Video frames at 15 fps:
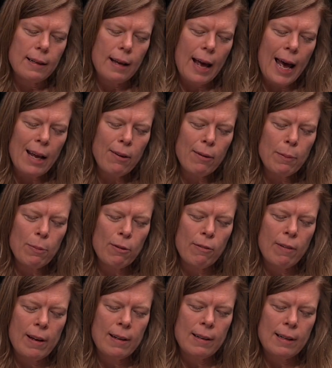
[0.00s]
how do we
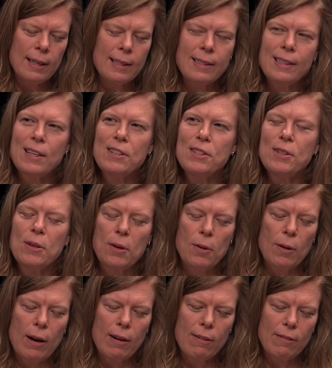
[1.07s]
prevent this
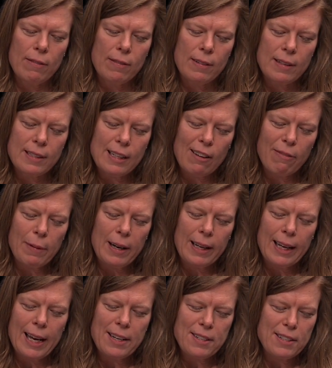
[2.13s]
issue of
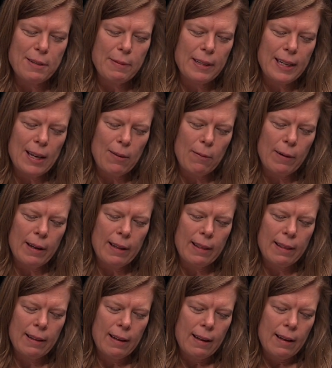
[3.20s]
self-medication to begin with?
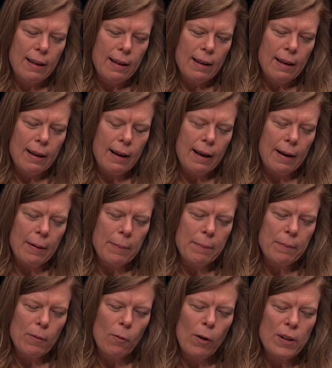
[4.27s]

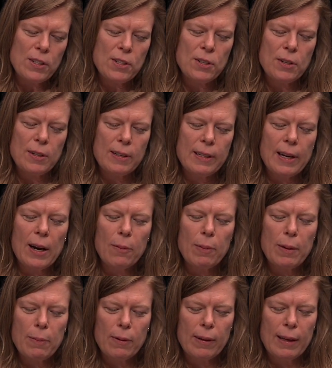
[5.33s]
What should young
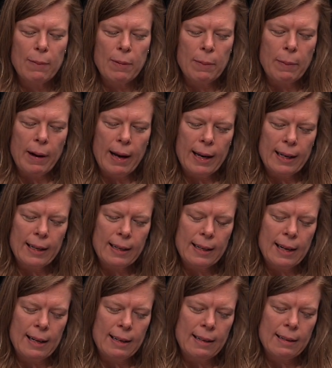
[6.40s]
people keep in mind,
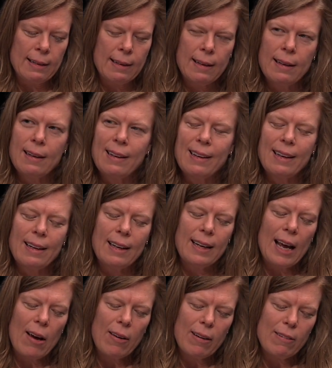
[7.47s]
and
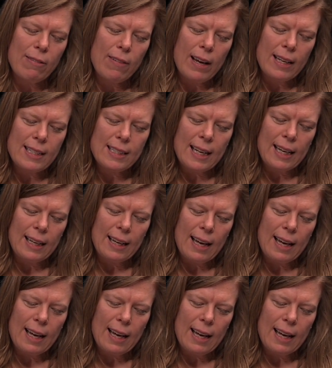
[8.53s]
how can effects like